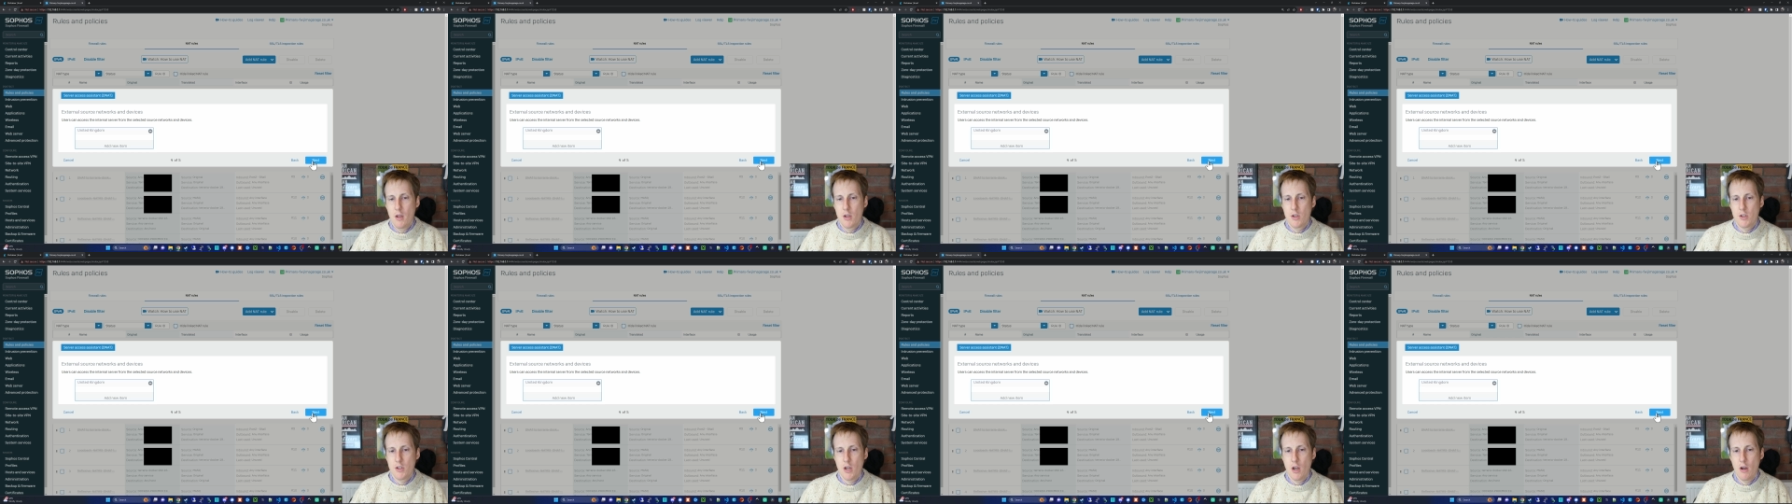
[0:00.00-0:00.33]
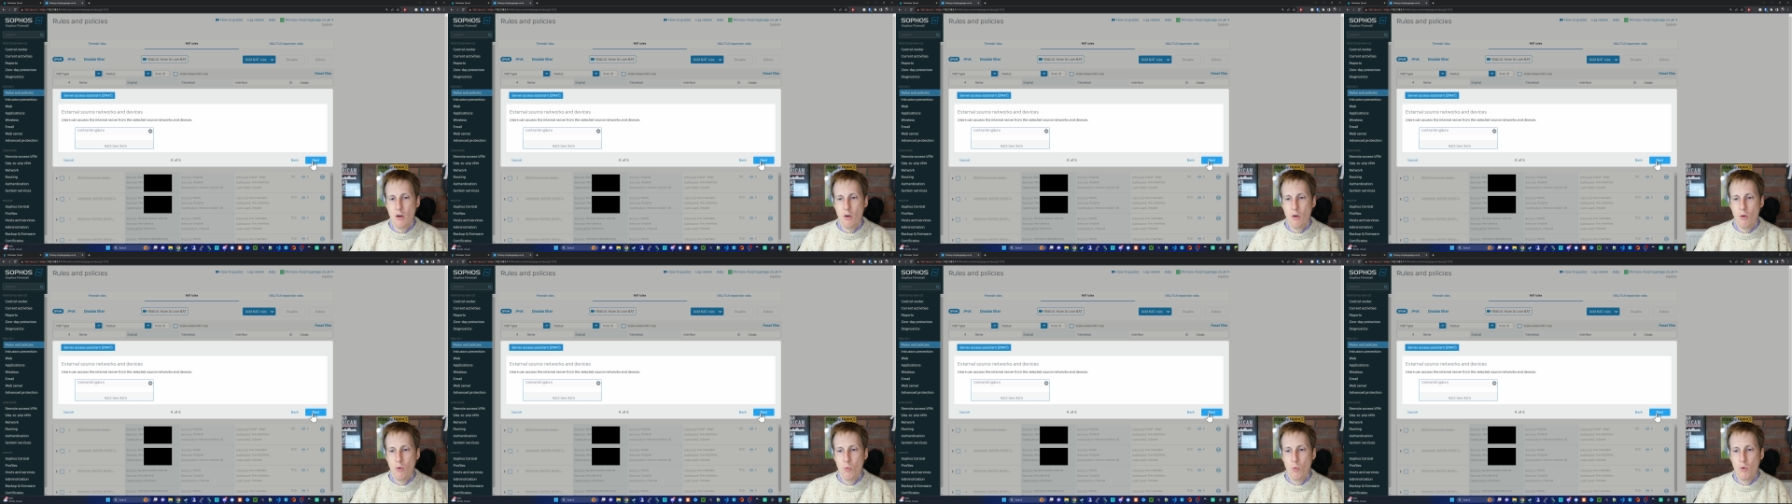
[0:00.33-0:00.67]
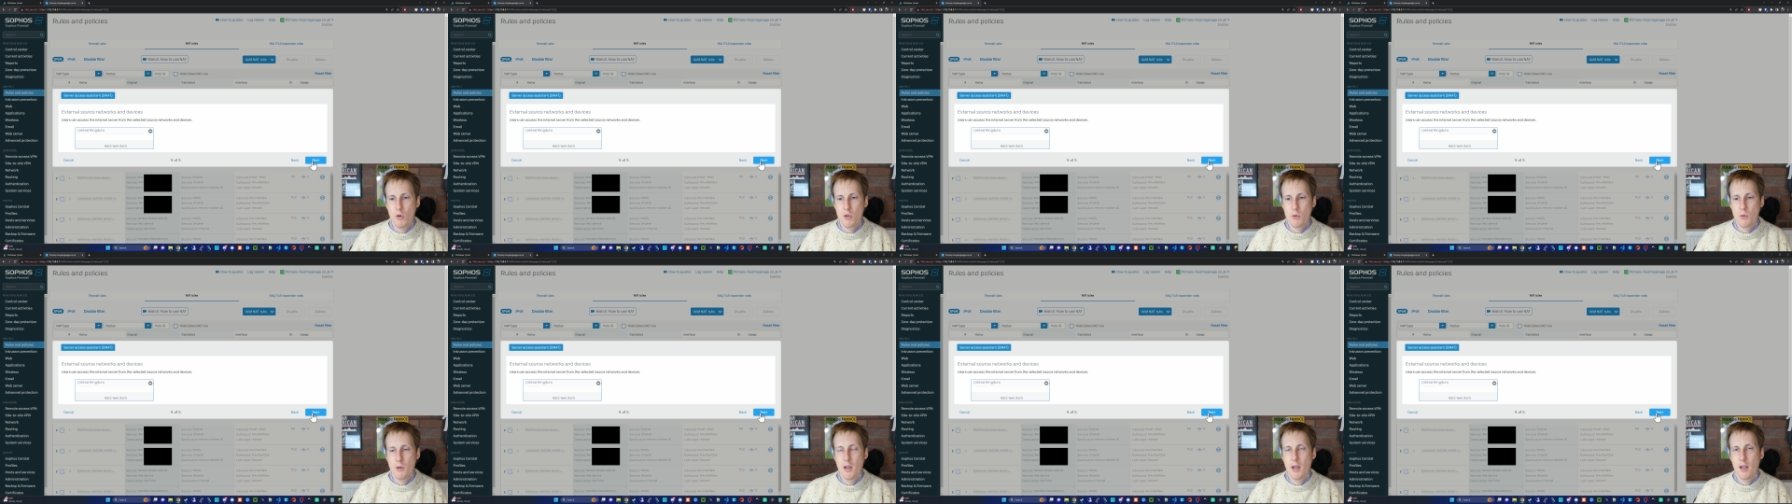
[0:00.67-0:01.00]
So
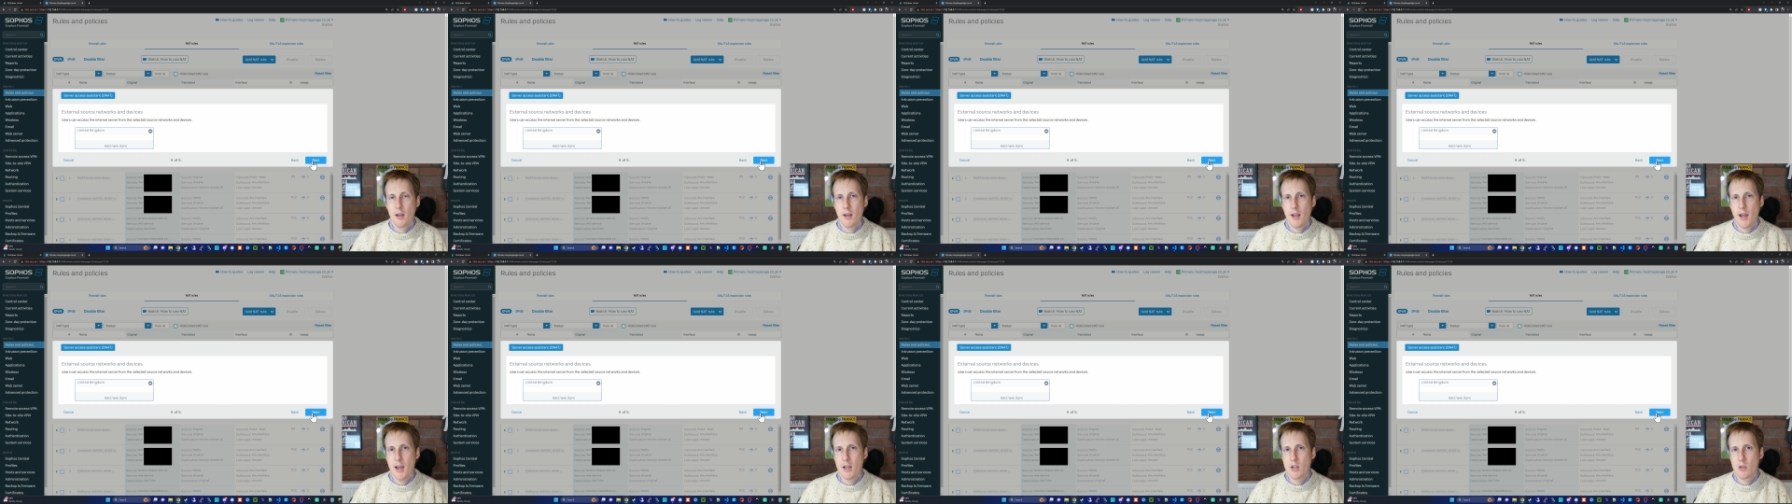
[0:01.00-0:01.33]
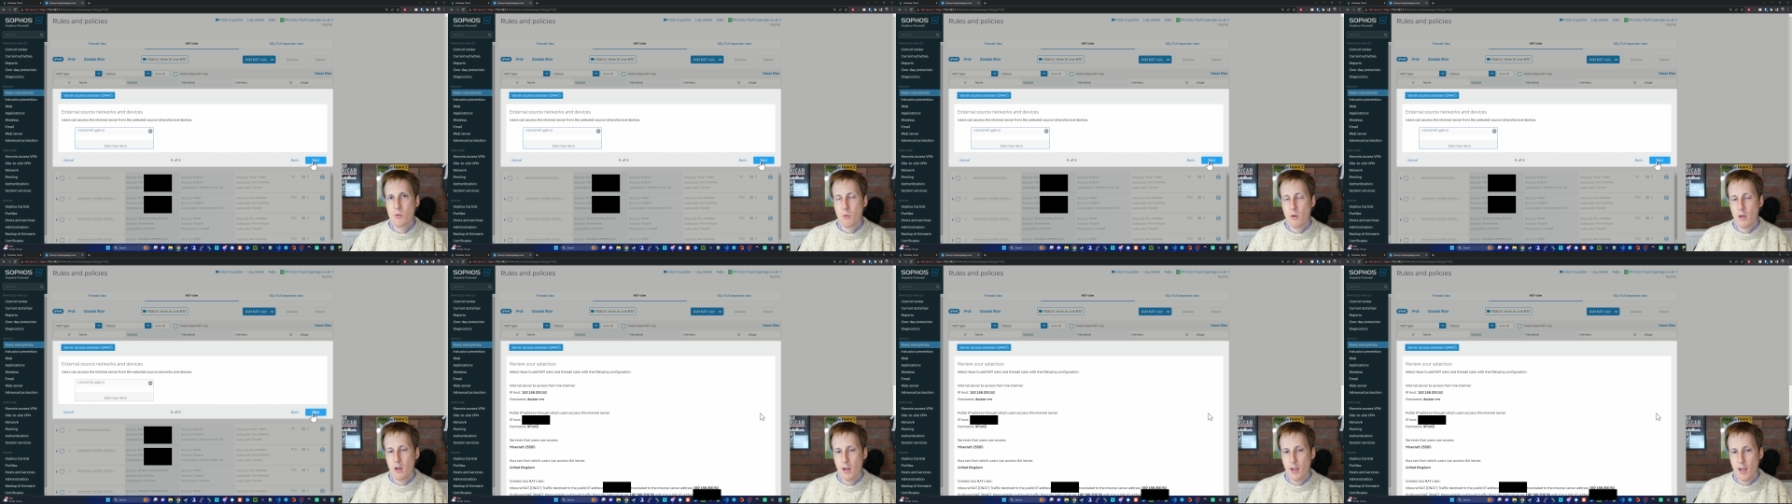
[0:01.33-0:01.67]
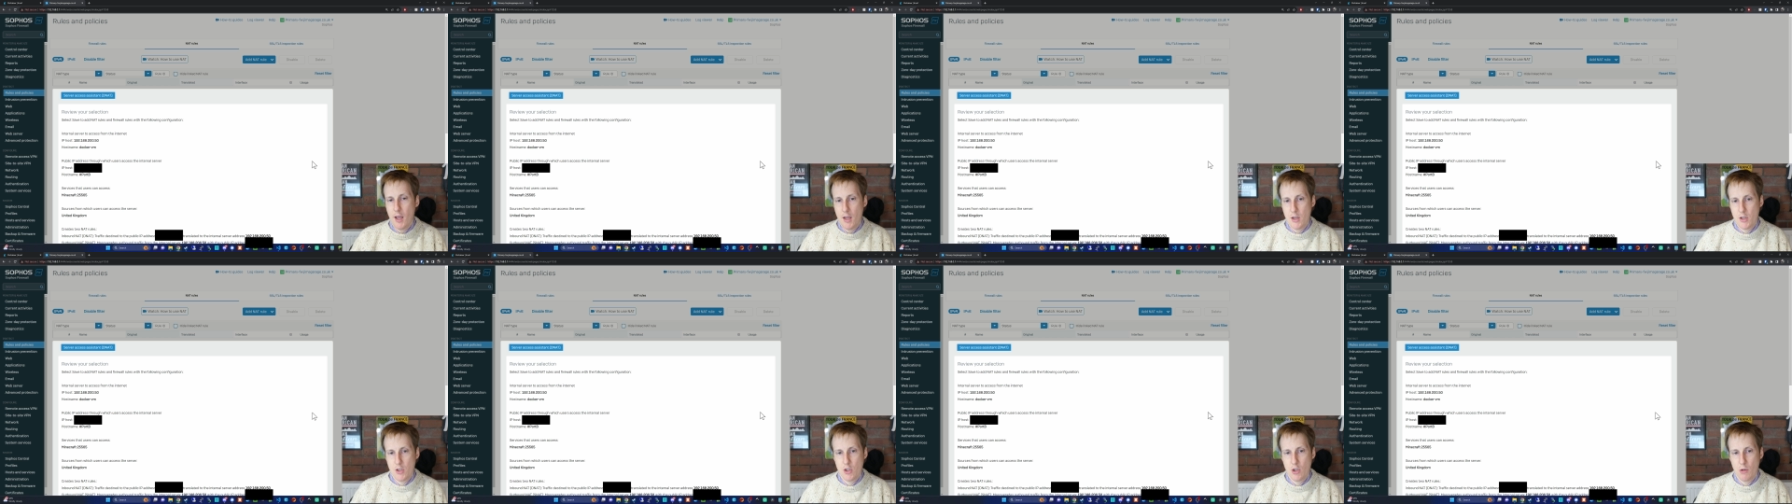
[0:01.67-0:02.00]
once we hit next, we're going to
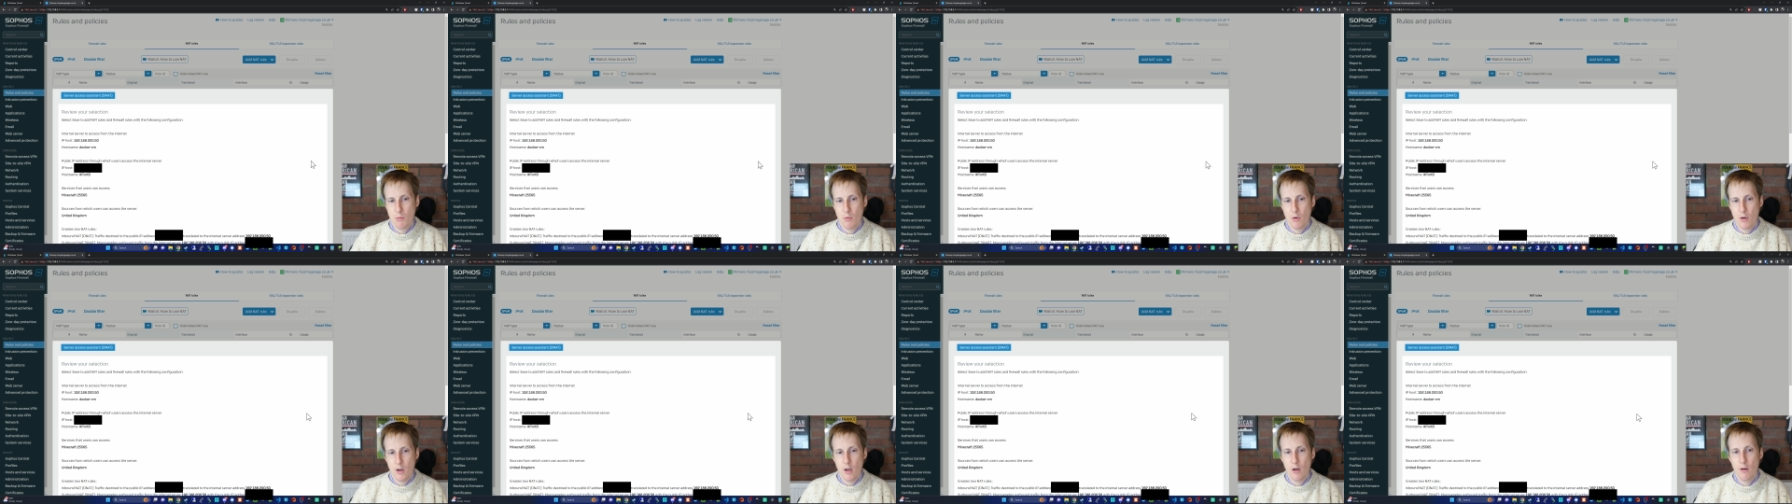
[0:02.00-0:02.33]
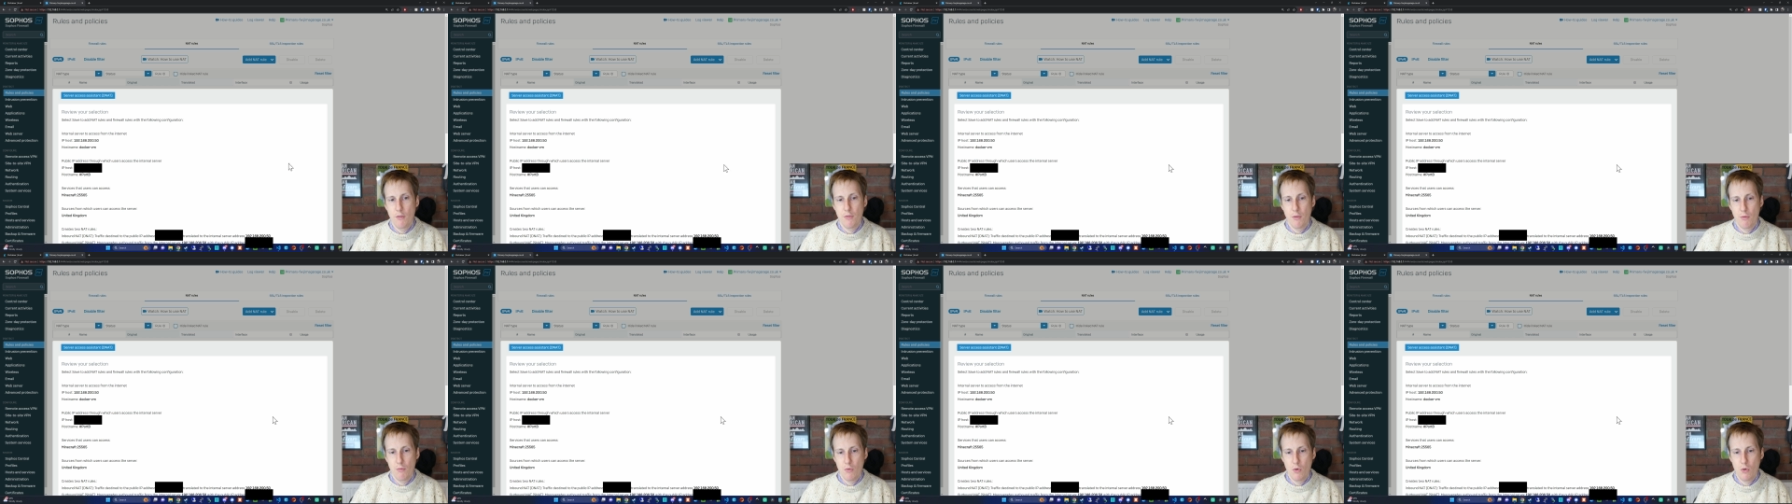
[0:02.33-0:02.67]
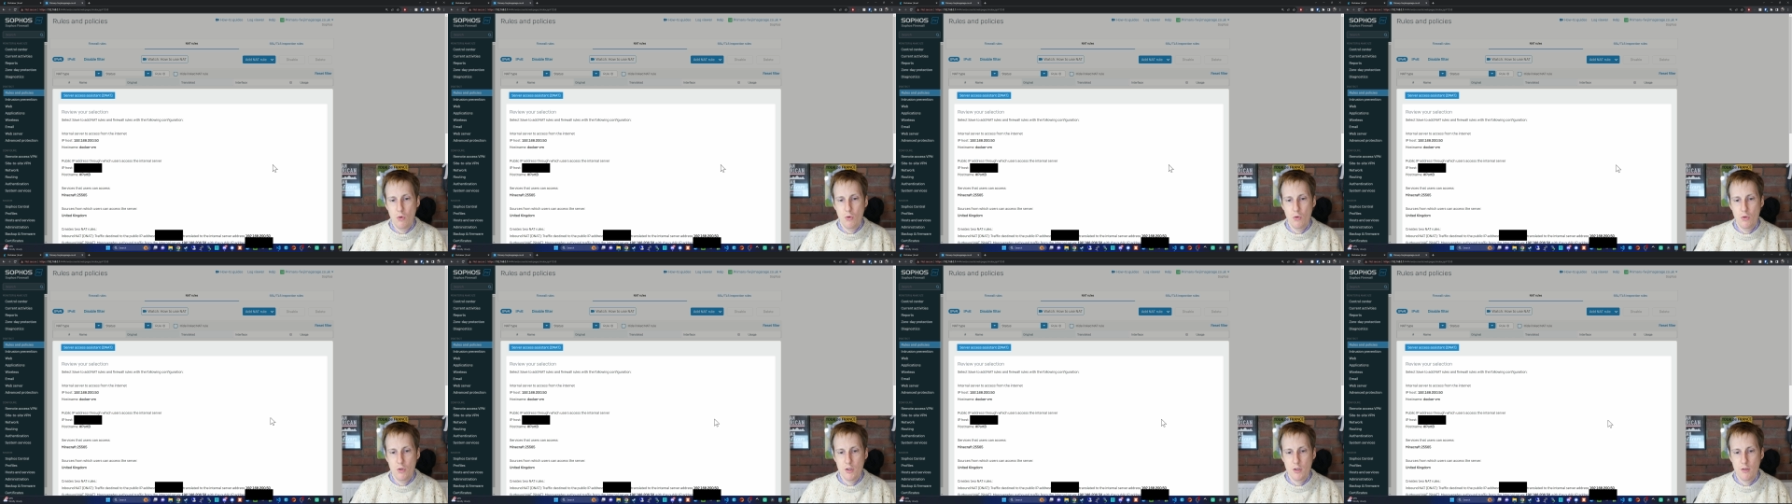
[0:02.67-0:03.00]
get a summary of the
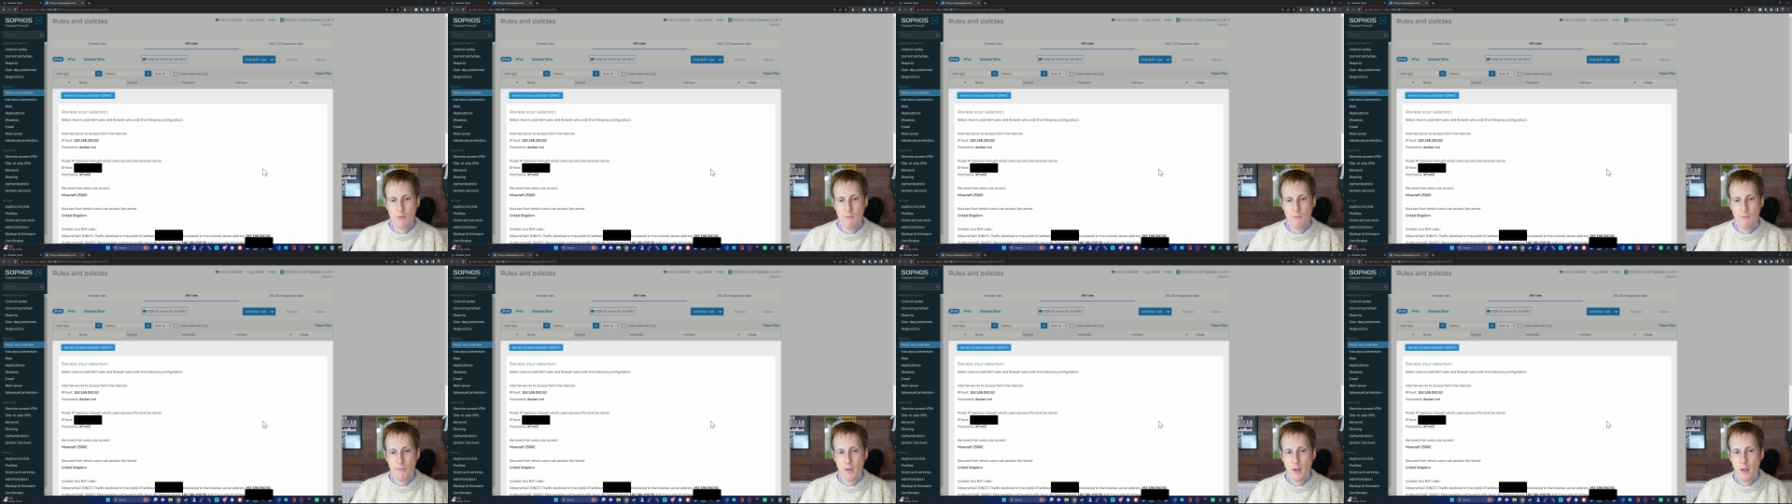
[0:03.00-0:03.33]
rules.